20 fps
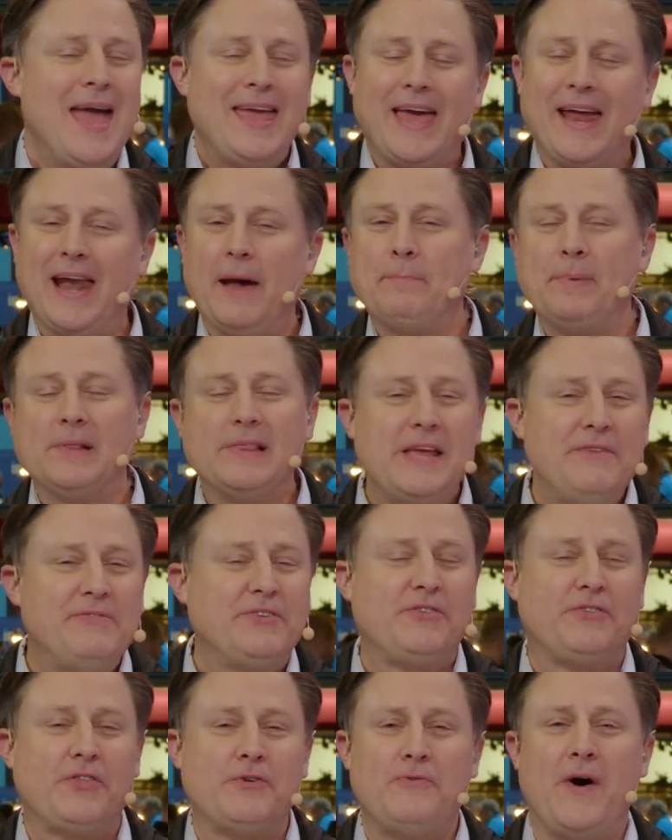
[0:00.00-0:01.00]
Cannot believe
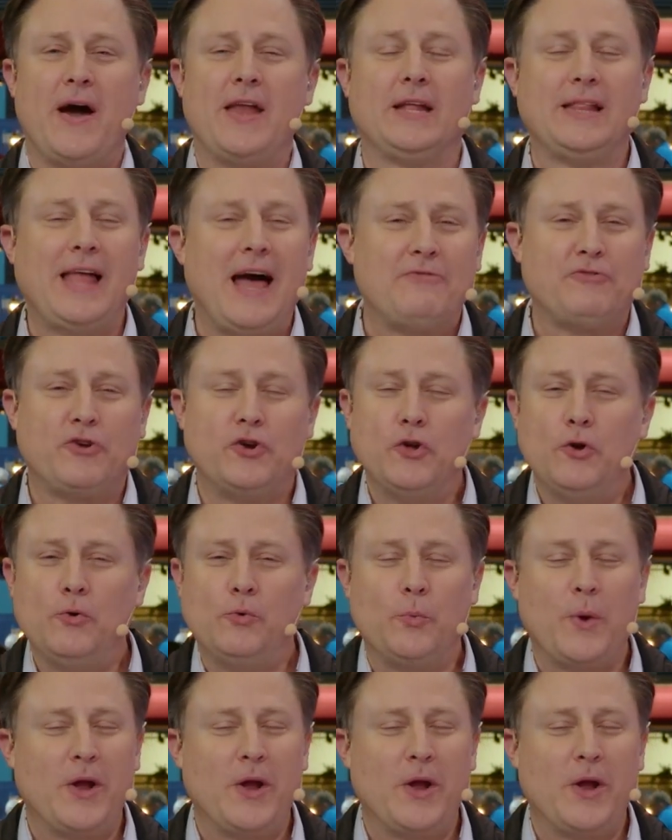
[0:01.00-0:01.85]
it's the final afternoon.